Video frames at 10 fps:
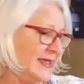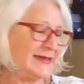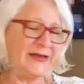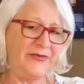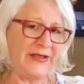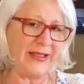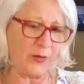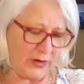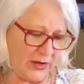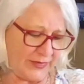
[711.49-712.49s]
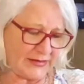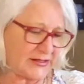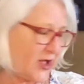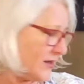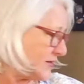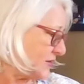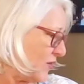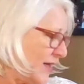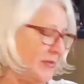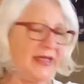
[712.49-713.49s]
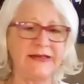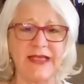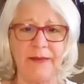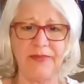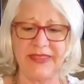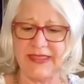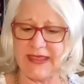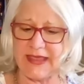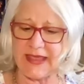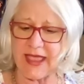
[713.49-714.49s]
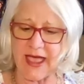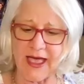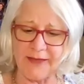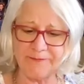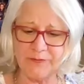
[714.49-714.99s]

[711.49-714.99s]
Didn't feel like working on the socks. So I picked up the, uh,